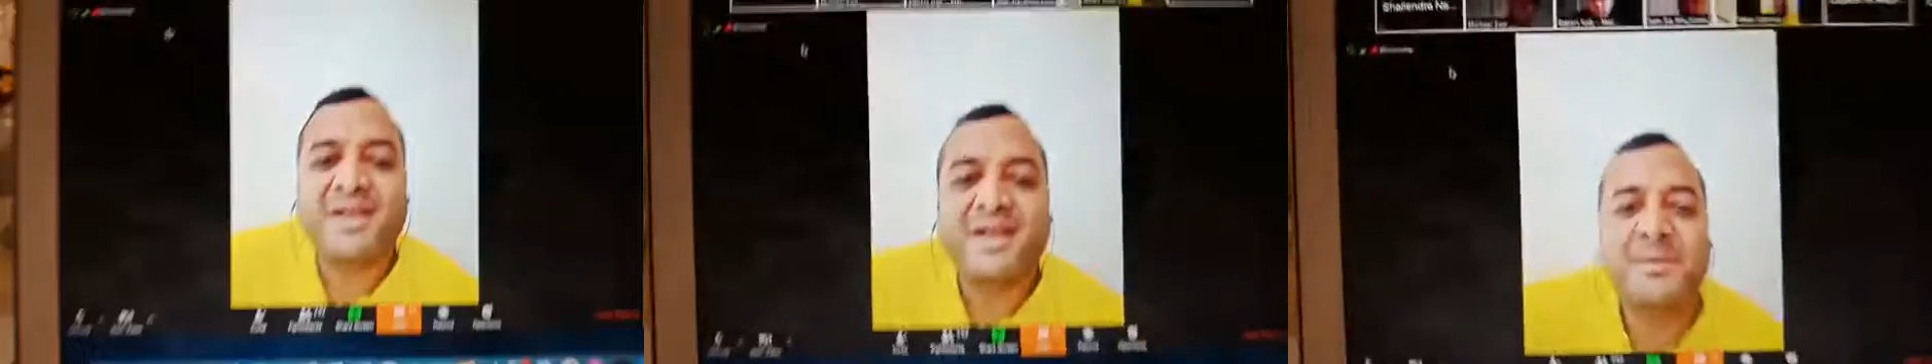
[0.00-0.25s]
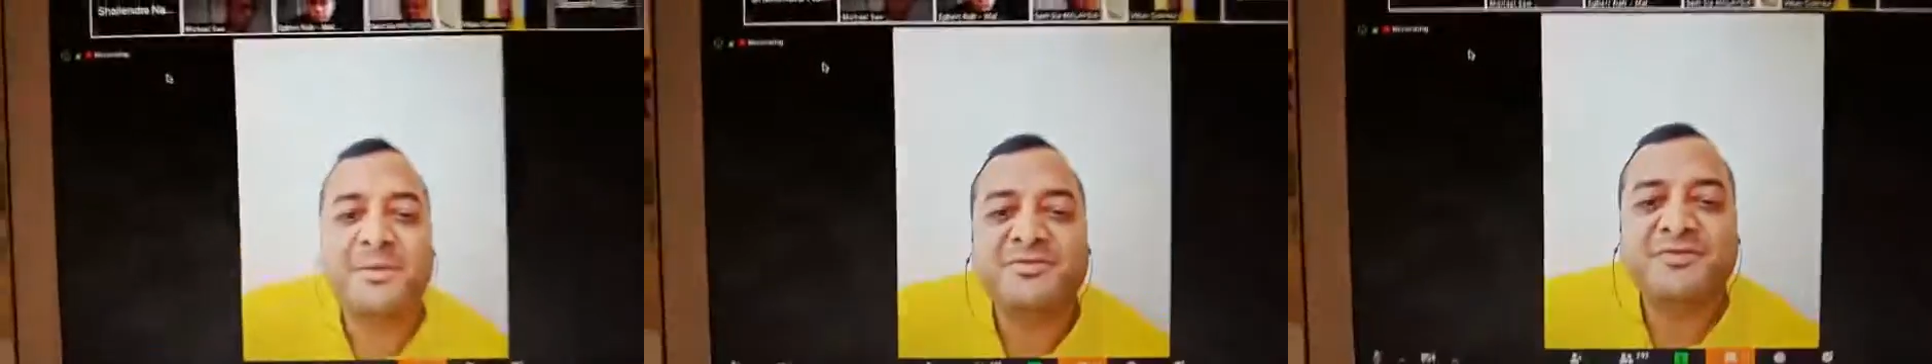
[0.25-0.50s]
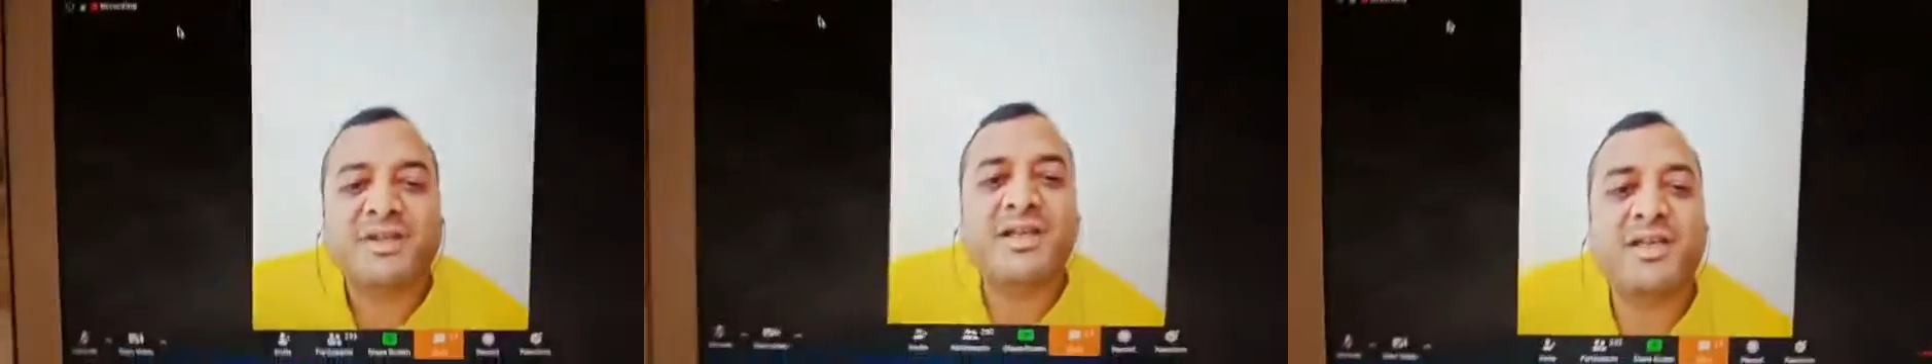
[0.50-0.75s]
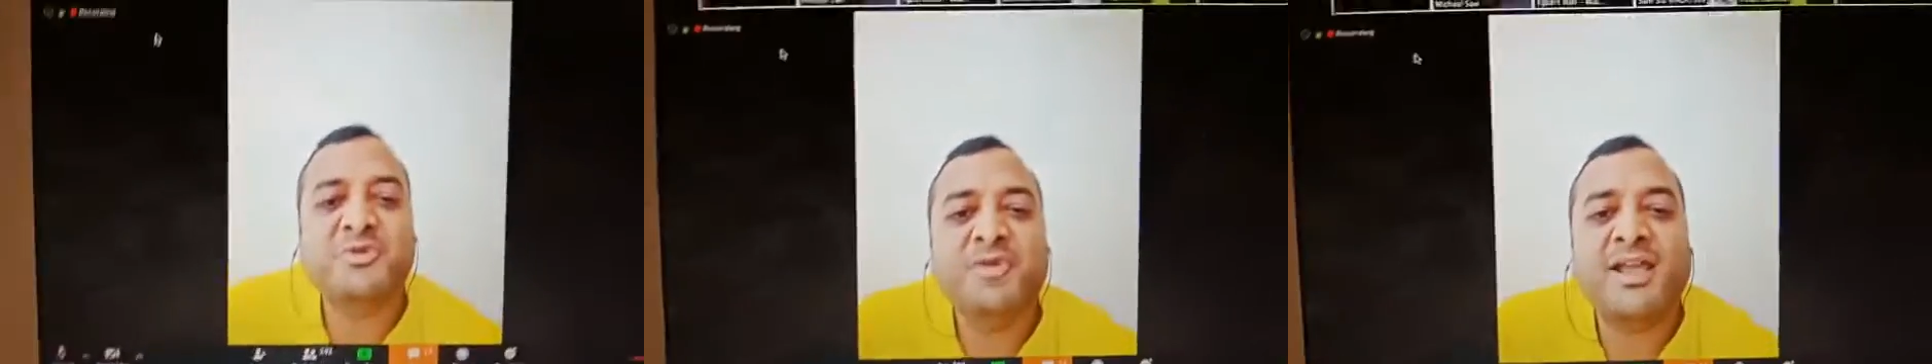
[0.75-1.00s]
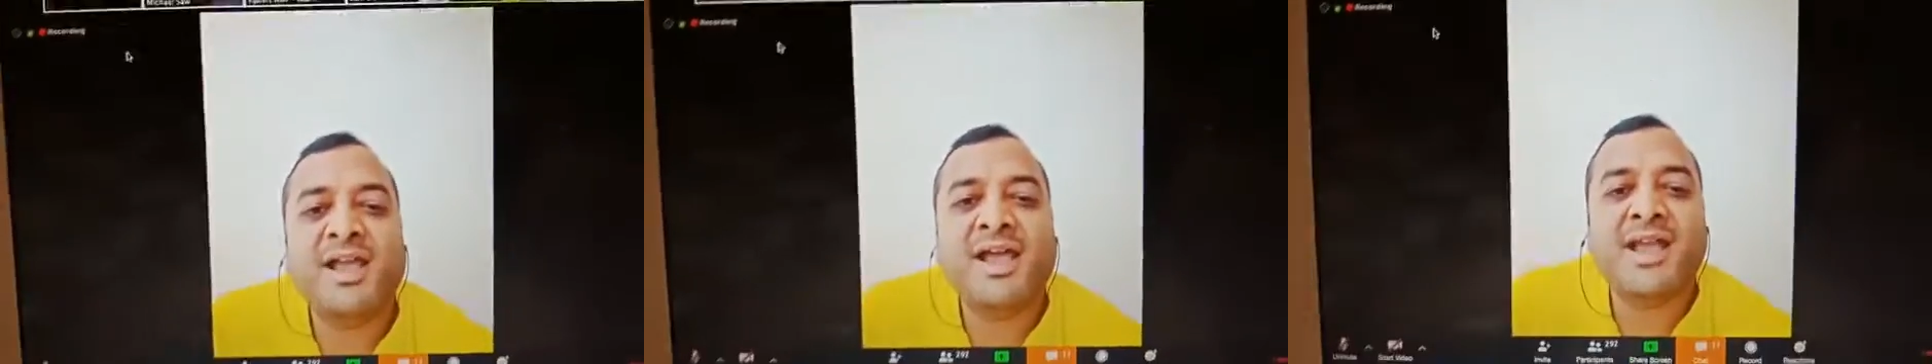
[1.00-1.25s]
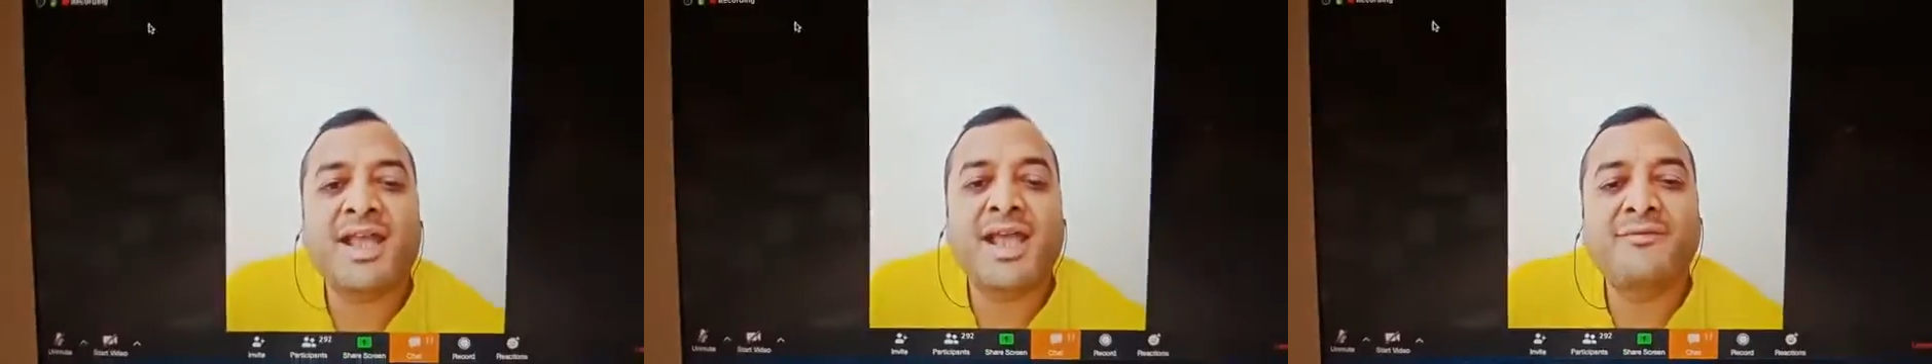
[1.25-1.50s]
My name is Vikas Goenka
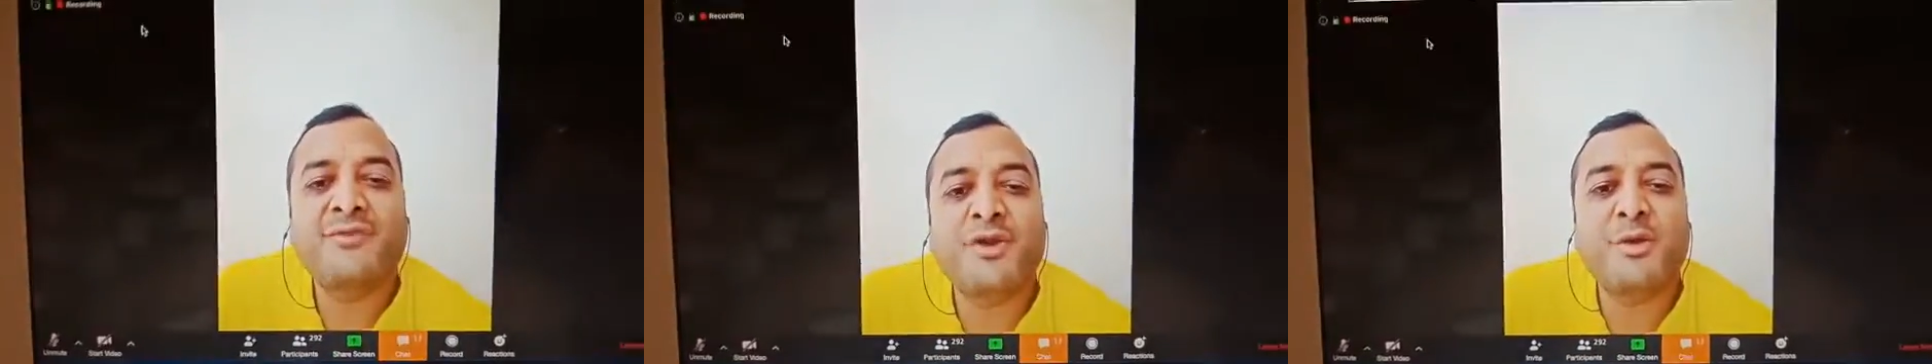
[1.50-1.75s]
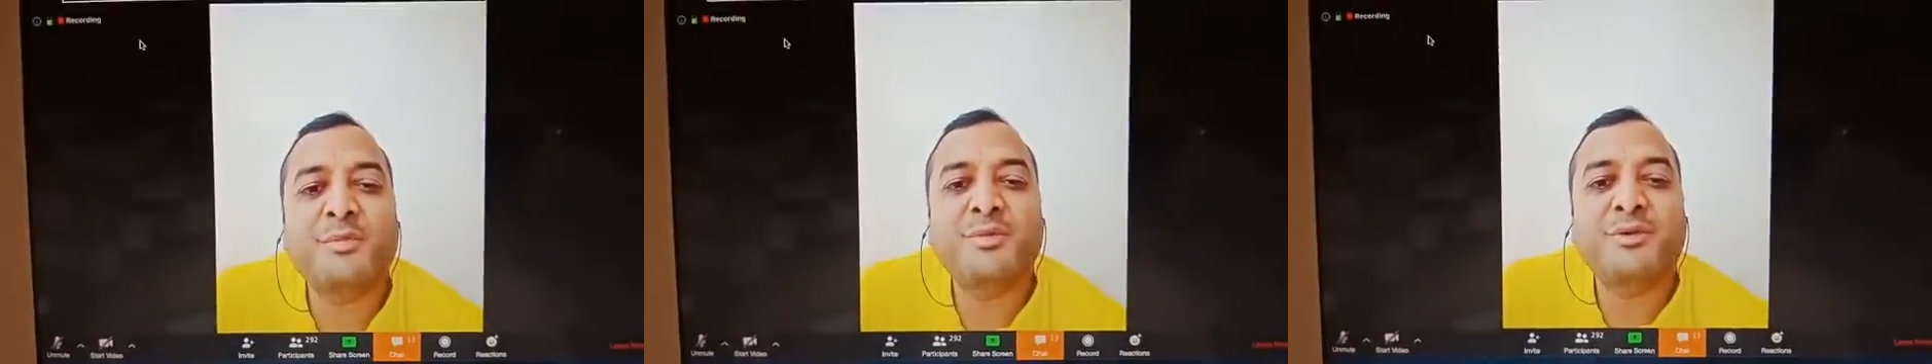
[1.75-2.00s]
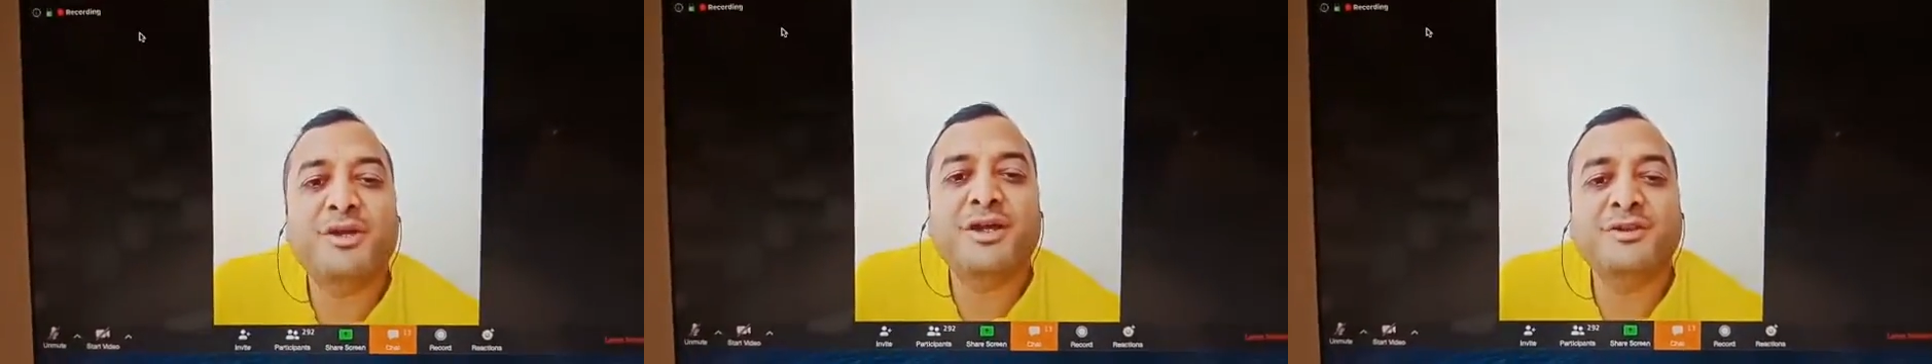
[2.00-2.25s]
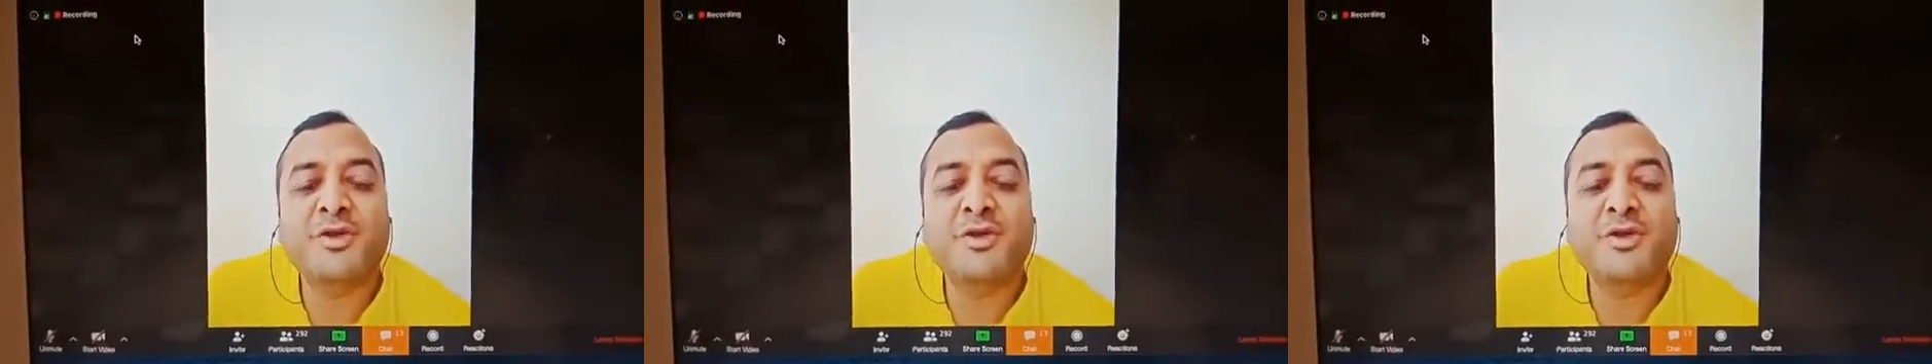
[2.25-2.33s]
and I am from